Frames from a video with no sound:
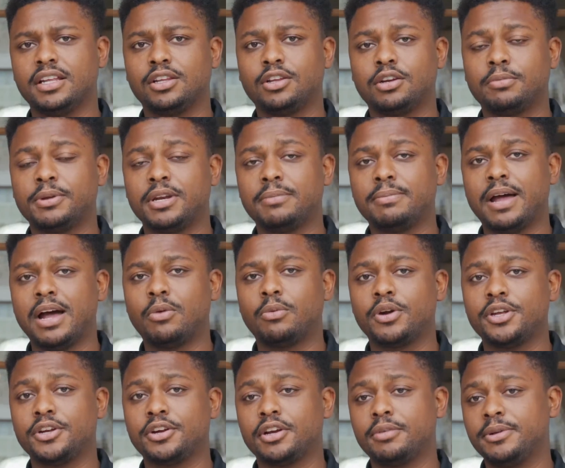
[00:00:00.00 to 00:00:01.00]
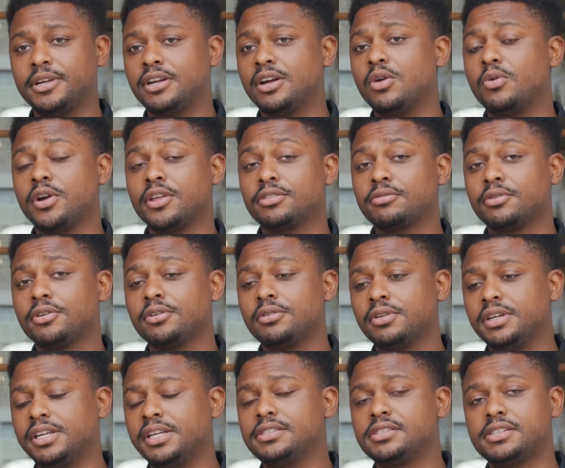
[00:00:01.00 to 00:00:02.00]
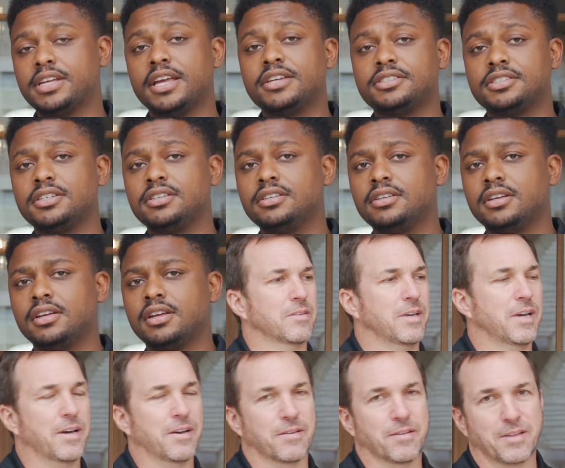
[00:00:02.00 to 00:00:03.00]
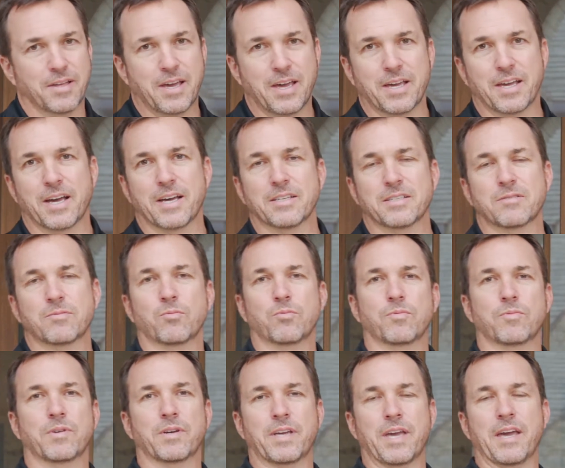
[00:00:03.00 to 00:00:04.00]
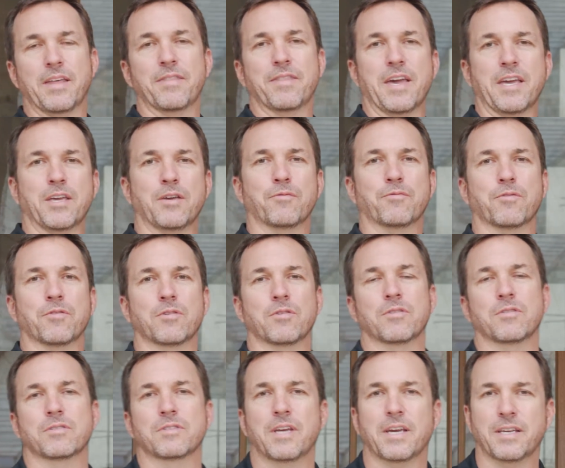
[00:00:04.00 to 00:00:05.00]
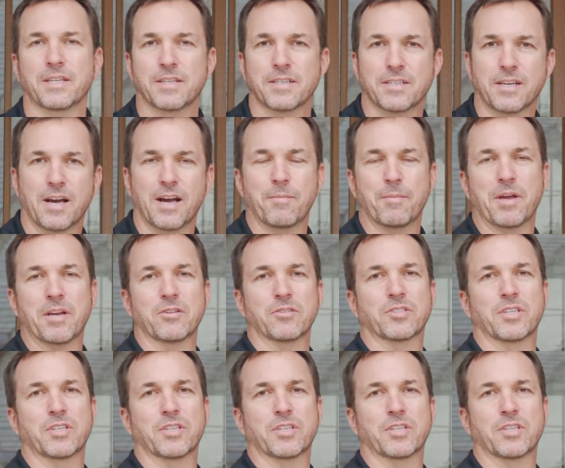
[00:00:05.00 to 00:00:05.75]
a little bit about what you're going to be going through in each station. Yeah. Hey guys, again, thank you for taking the time out of your